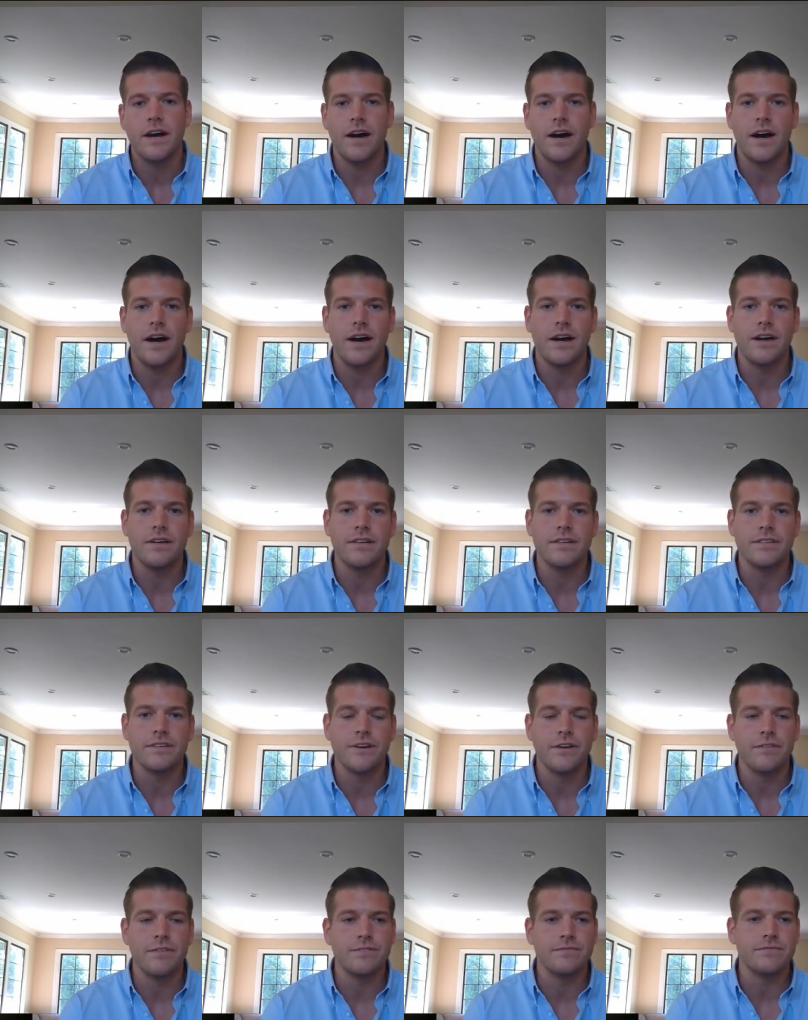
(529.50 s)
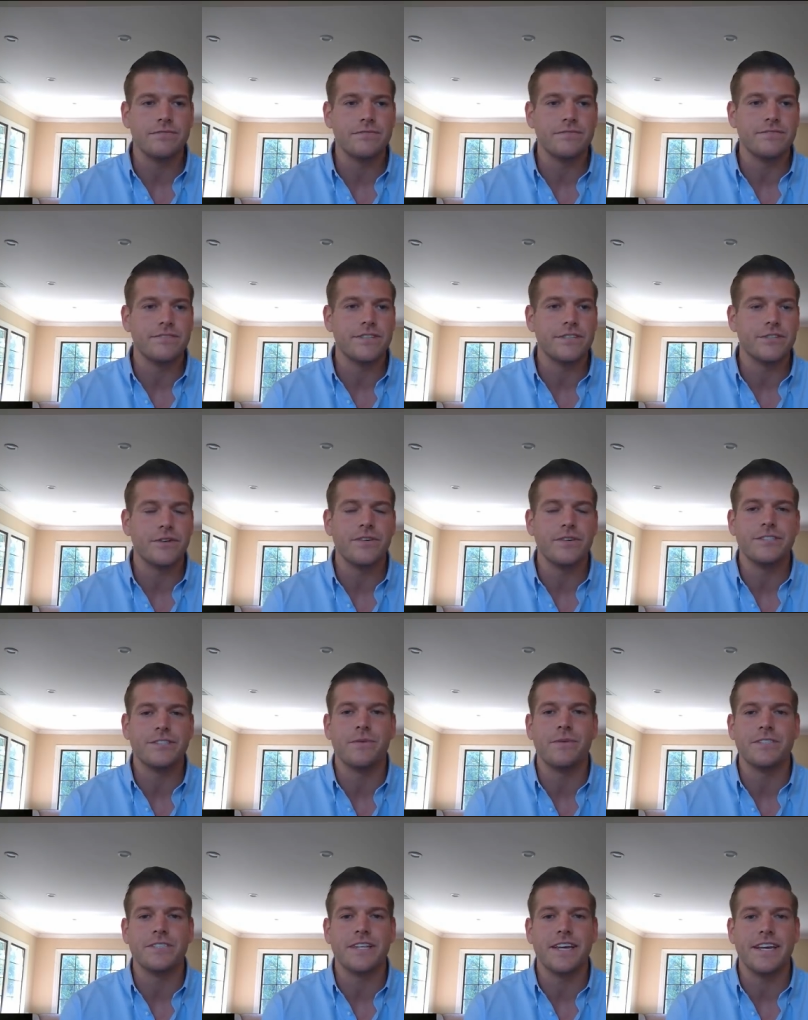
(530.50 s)
uh, you know, the, there's only
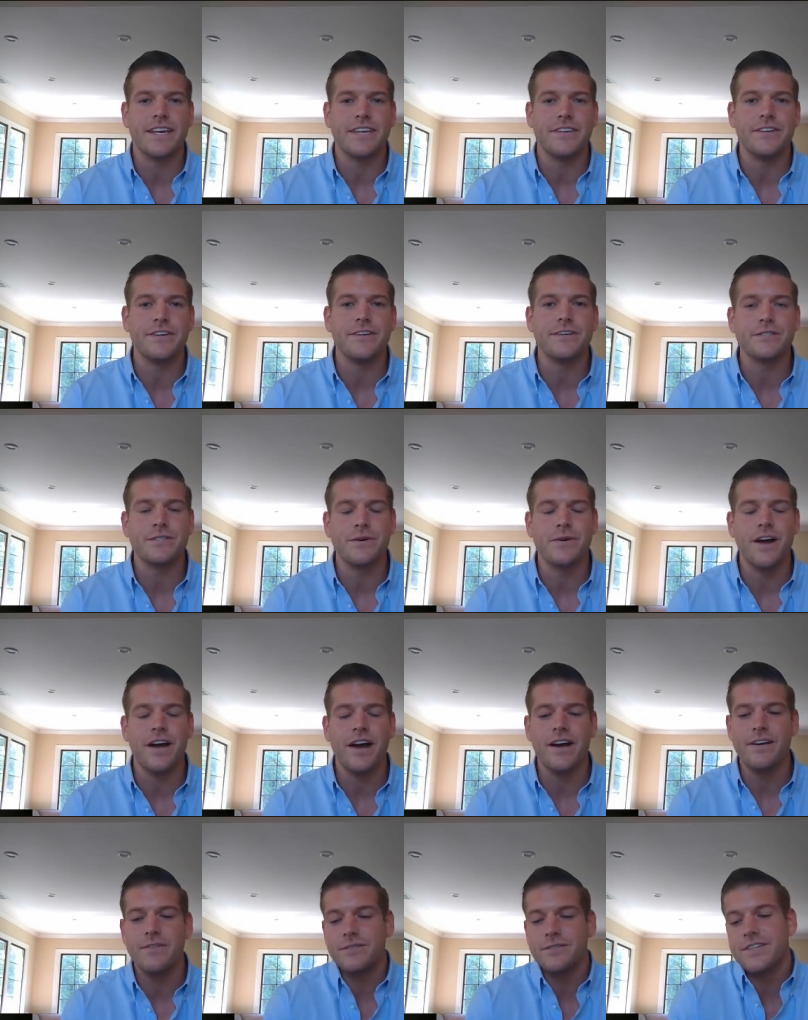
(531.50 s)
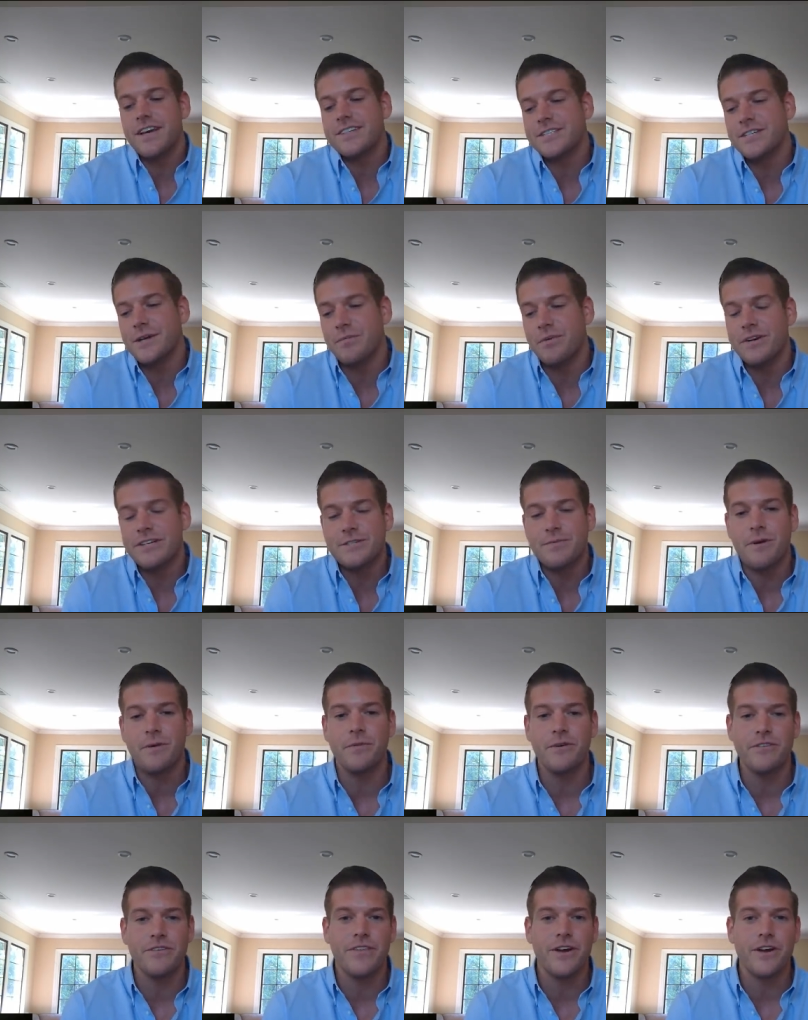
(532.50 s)
so much they can do. So I, it was actually a pretty smart
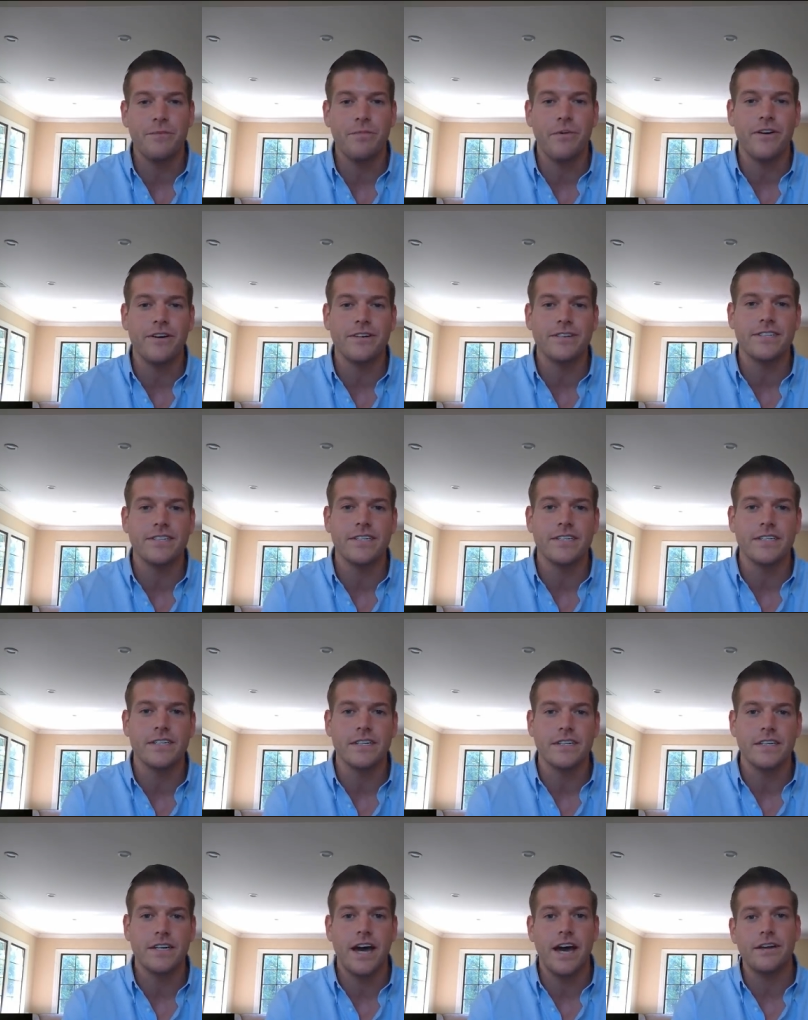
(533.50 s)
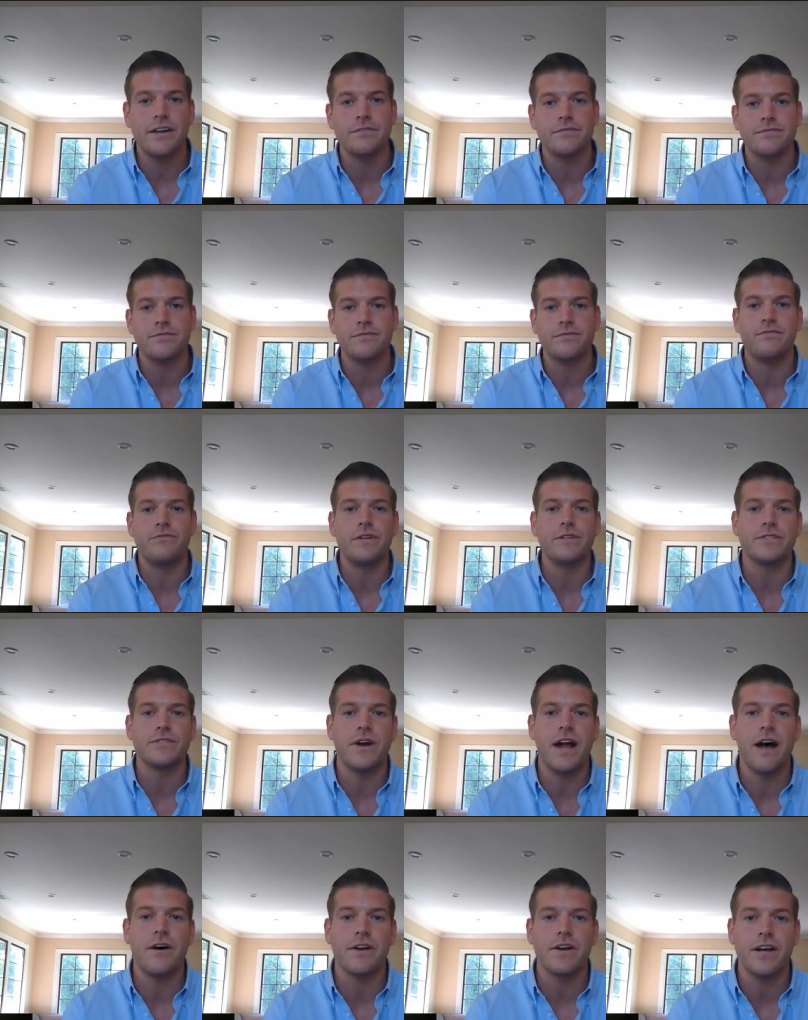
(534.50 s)
move on their part to kind of
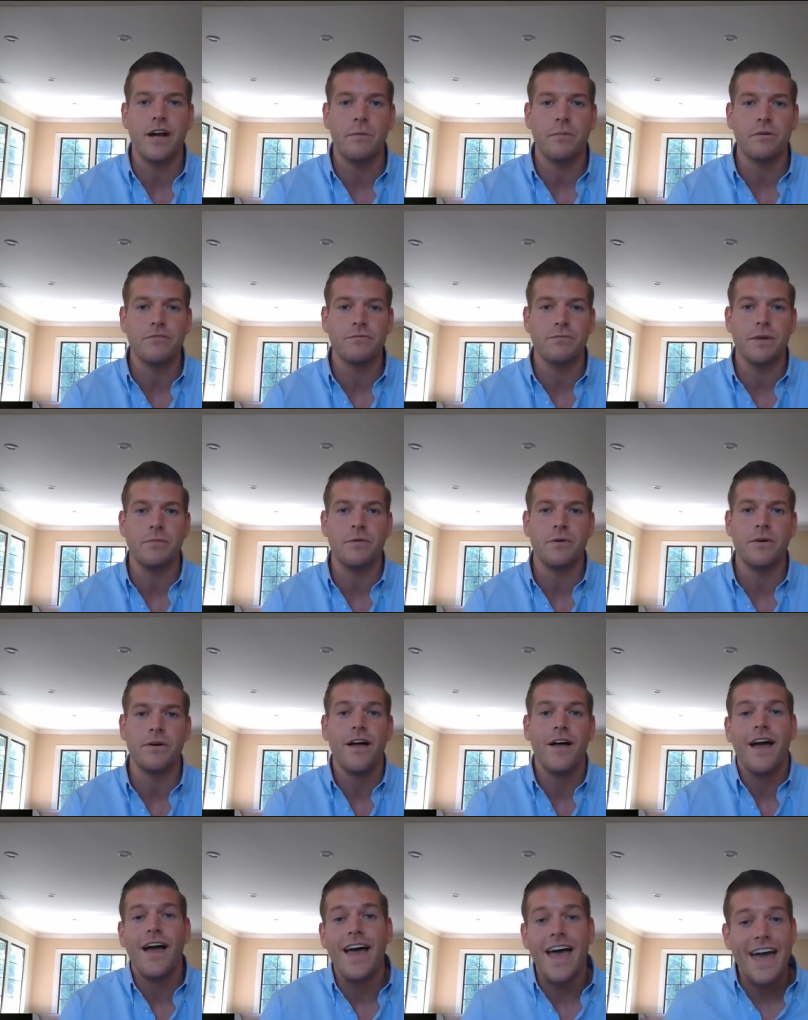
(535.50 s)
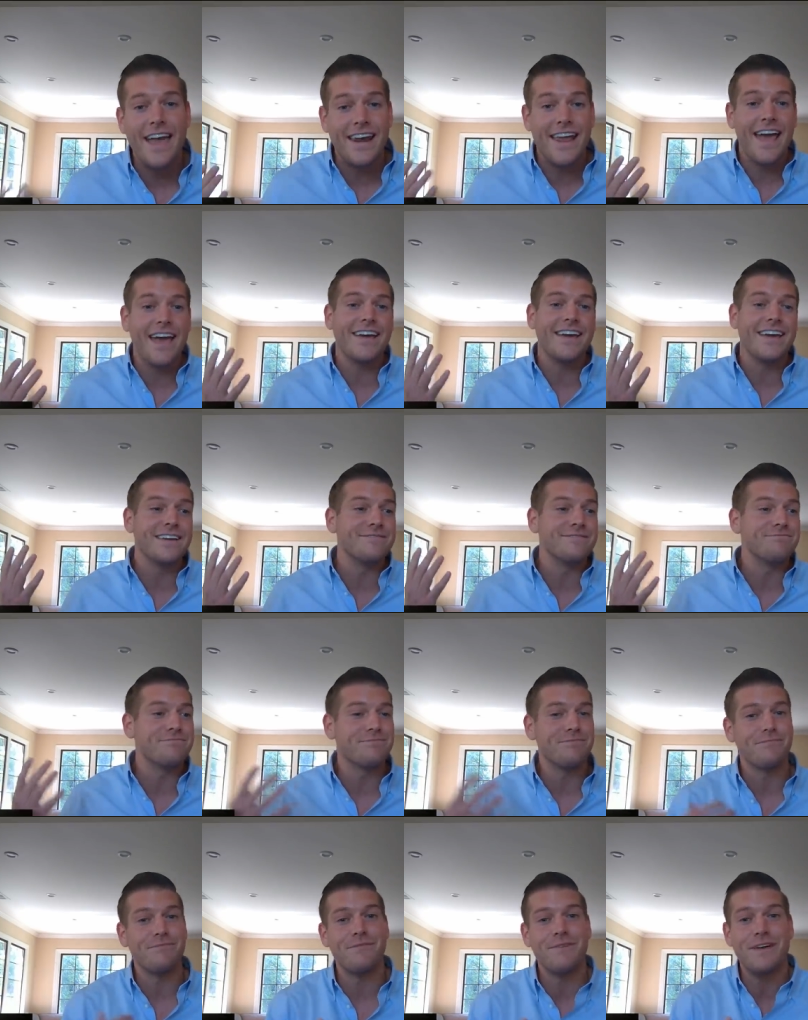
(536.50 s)
filter out a couple of people. And, hey,
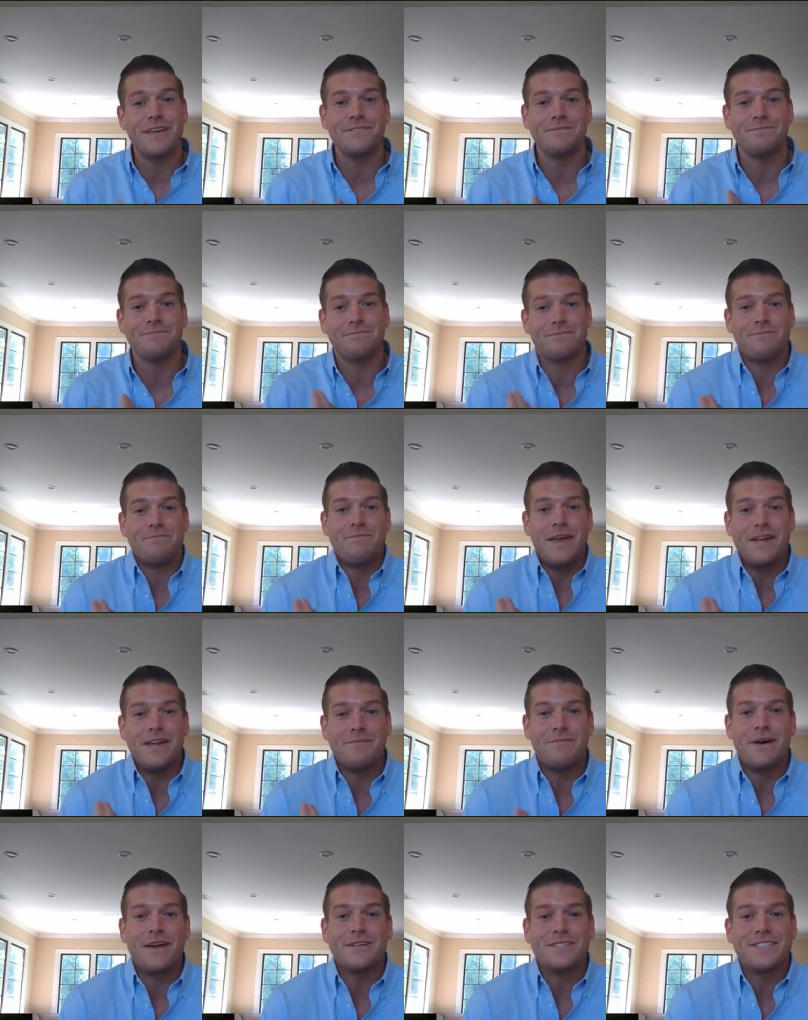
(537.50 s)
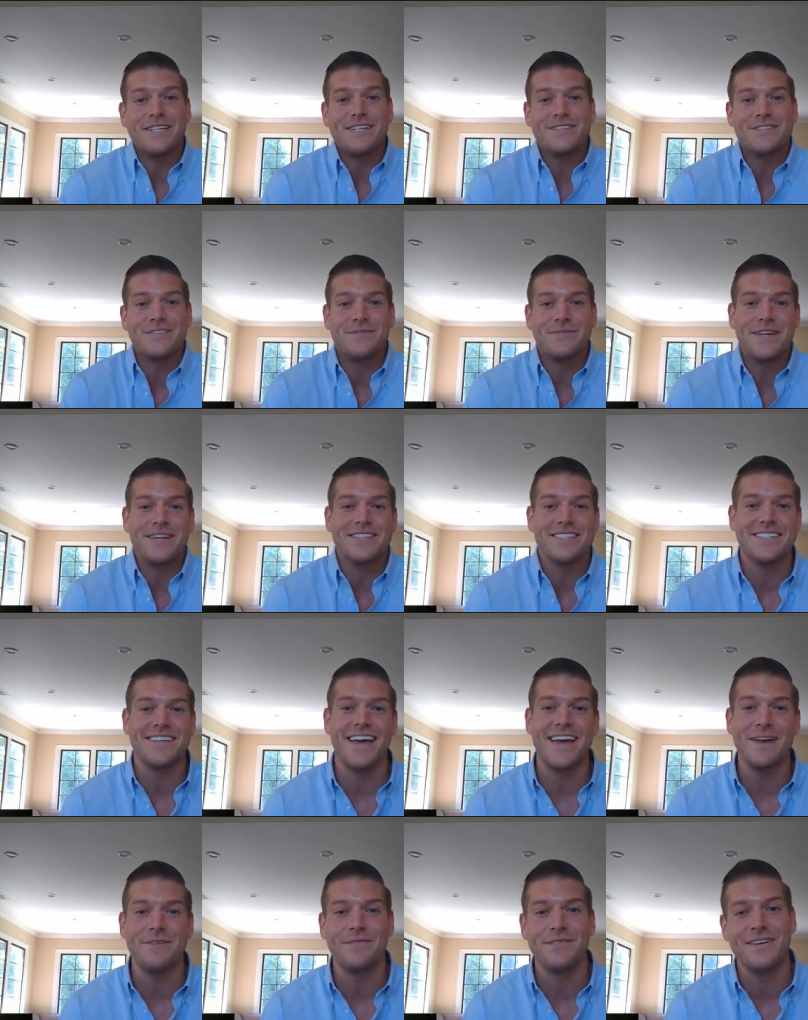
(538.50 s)
it, it made better chance for me to
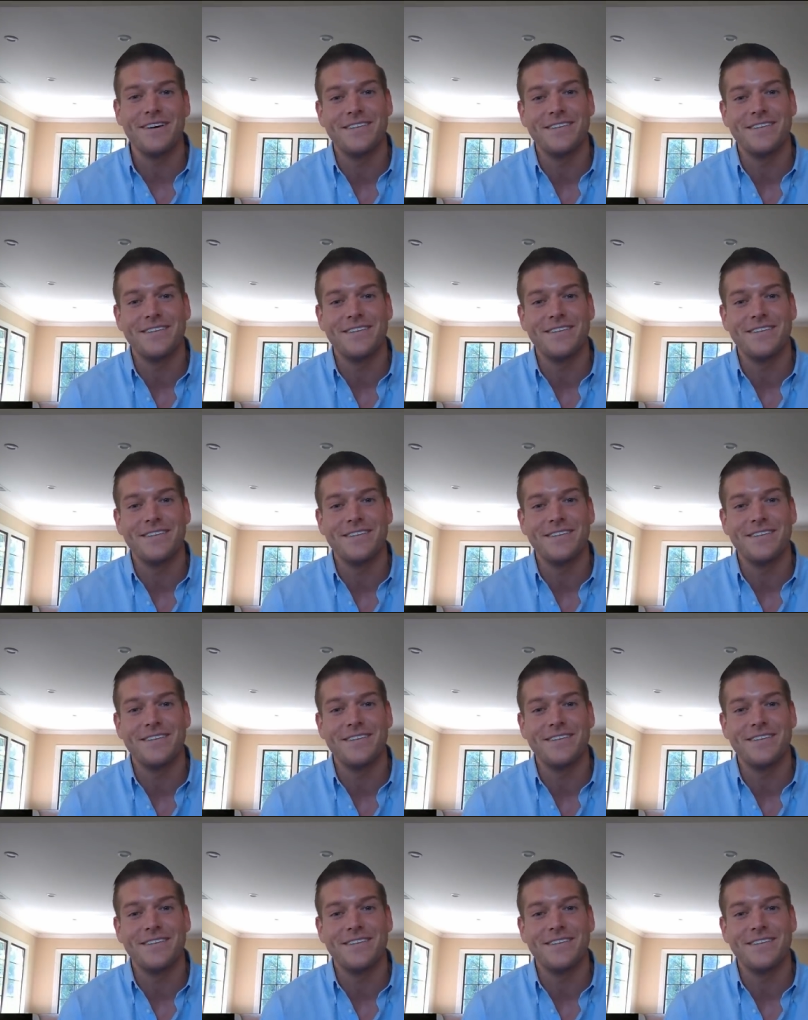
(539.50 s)
stay